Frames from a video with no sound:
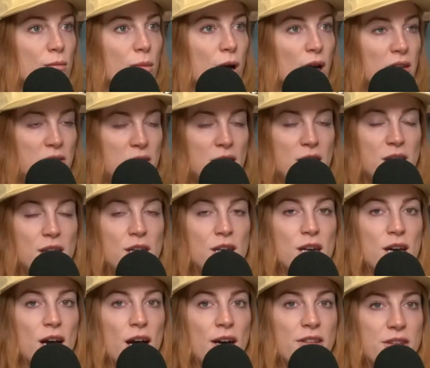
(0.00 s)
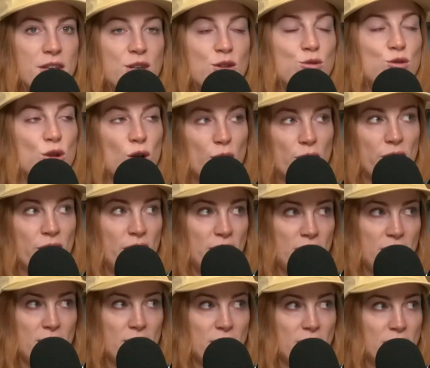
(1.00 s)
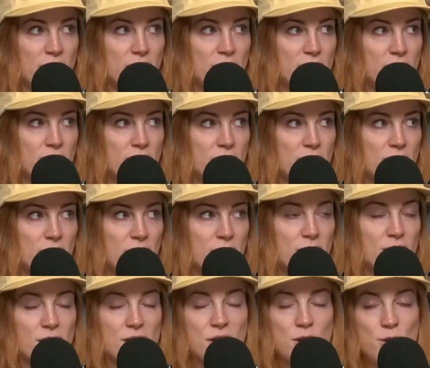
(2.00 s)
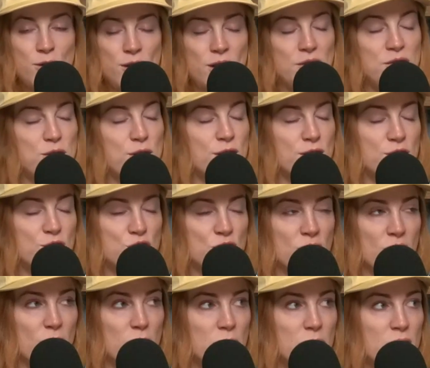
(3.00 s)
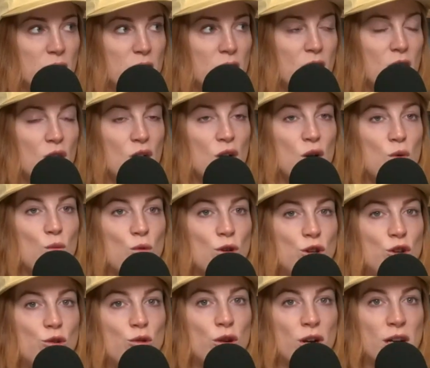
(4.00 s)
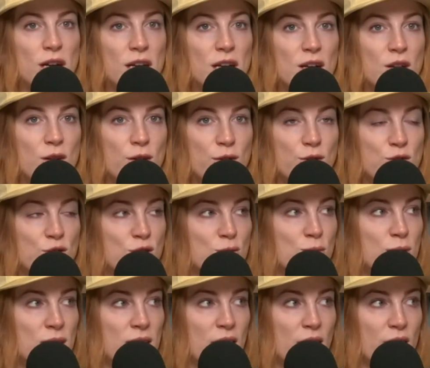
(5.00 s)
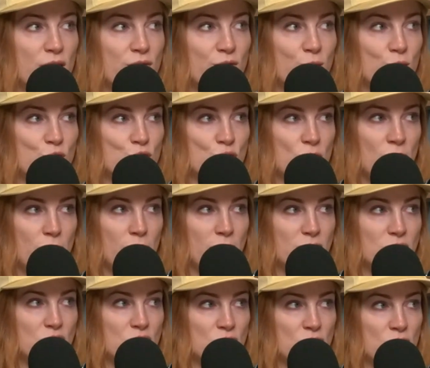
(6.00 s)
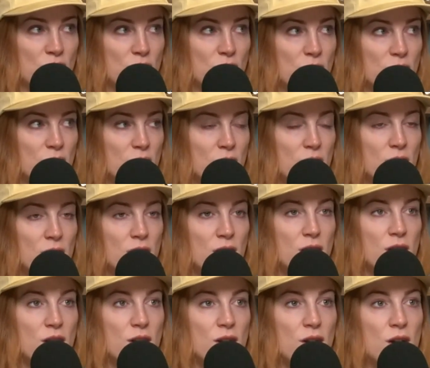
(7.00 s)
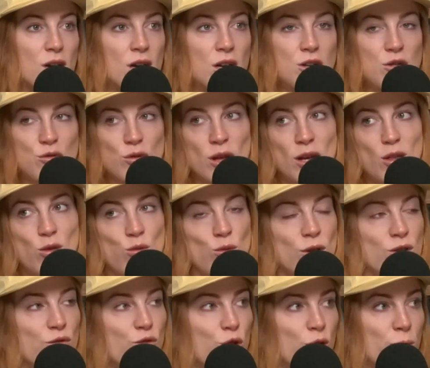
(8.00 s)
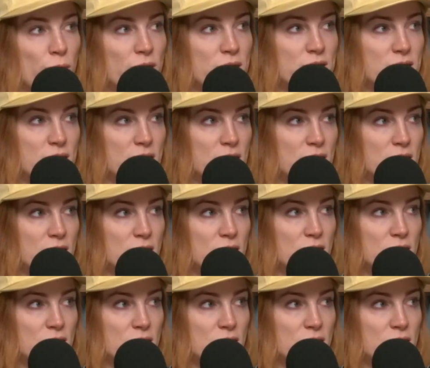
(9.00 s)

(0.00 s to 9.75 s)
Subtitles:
I think you don't say anything. You see if you get the job. When you are getting closer to being out of the first trimester and you're like 3 or 4 months in